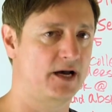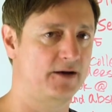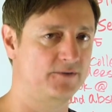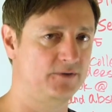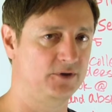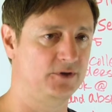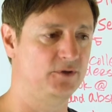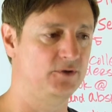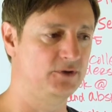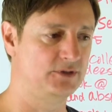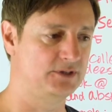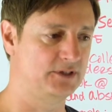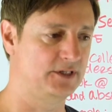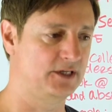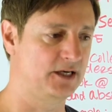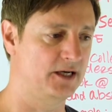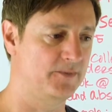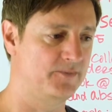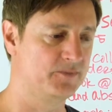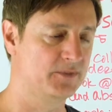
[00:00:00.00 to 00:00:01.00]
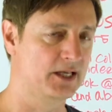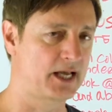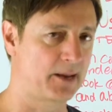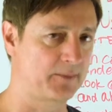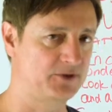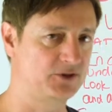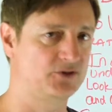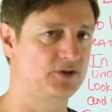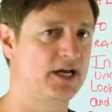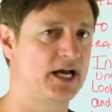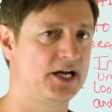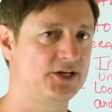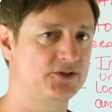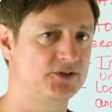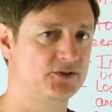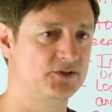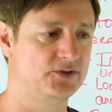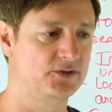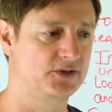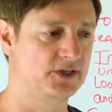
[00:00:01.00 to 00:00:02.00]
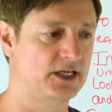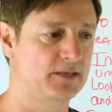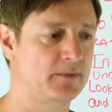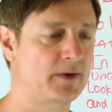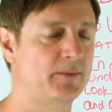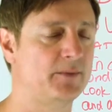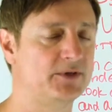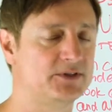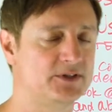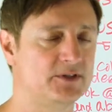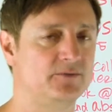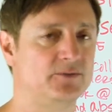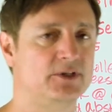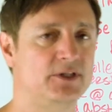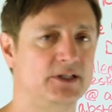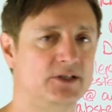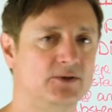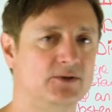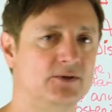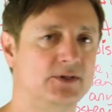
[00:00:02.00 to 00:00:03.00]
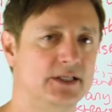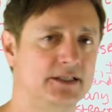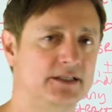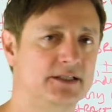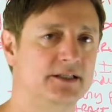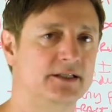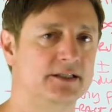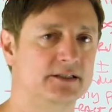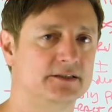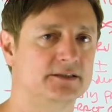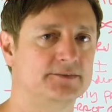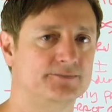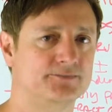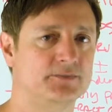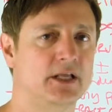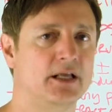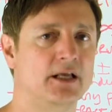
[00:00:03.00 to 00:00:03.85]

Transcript: I've used abstraction to come up with some really cool ideas.